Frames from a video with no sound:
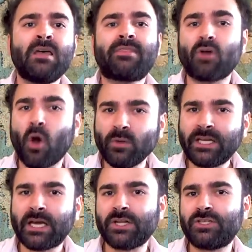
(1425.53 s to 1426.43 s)
they're only
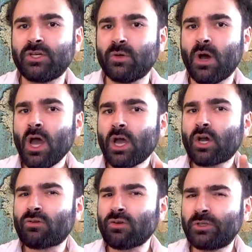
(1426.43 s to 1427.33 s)
gonna do
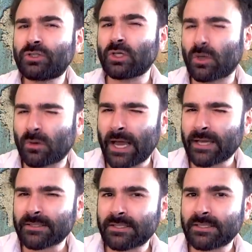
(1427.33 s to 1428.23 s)
crucial
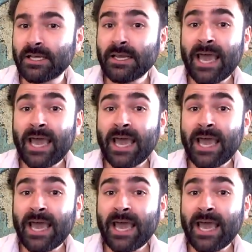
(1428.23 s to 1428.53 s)
arrests.